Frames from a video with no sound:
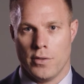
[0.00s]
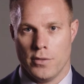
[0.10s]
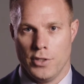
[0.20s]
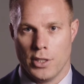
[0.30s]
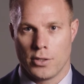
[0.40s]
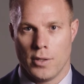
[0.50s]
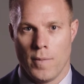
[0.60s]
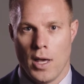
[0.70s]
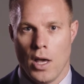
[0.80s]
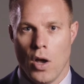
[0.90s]
of the vehicle.
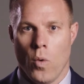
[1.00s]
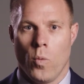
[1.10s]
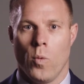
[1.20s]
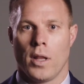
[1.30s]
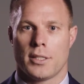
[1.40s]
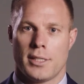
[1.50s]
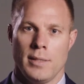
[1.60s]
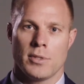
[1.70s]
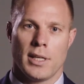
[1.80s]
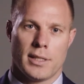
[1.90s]
While it
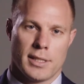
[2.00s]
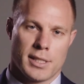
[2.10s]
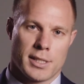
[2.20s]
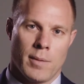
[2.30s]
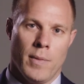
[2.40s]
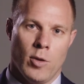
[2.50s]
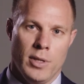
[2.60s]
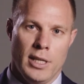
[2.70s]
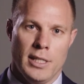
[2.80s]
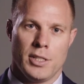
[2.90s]
seems like this is something that
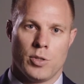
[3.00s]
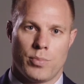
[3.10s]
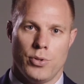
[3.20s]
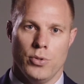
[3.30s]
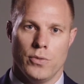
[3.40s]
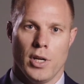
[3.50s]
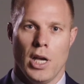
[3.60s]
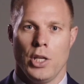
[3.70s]
would be easy to prove,